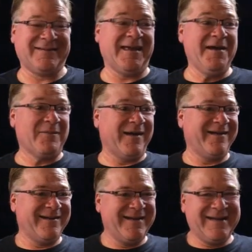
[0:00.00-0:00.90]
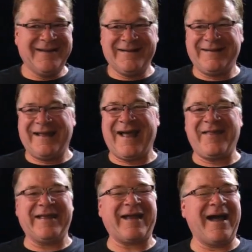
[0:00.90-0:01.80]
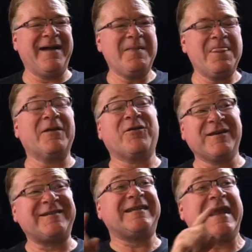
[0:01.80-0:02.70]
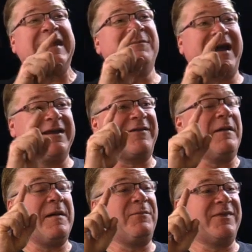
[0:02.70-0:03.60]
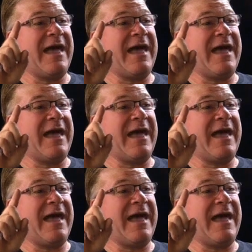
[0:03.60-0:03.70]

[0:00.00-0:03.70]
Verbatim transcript: Tim. I See, think there's another Christine best, might have come up with